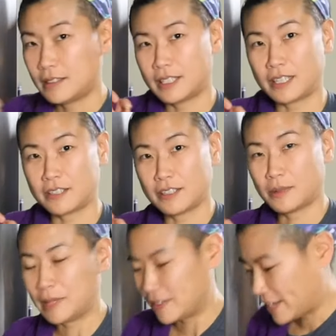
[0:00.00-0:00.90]
Take your
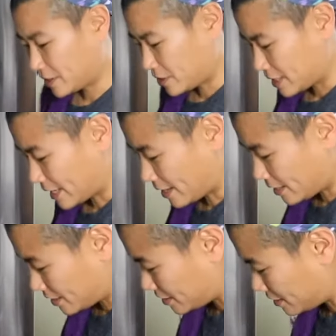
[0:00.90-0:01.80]
little bit of extra
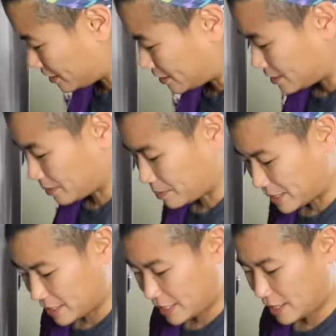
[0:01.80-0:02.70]
scallion, dump it
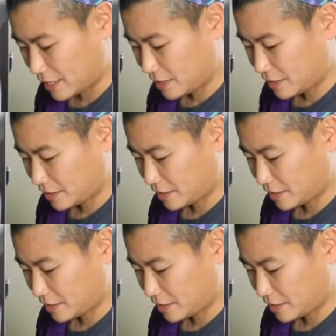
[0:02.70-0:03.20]
in there.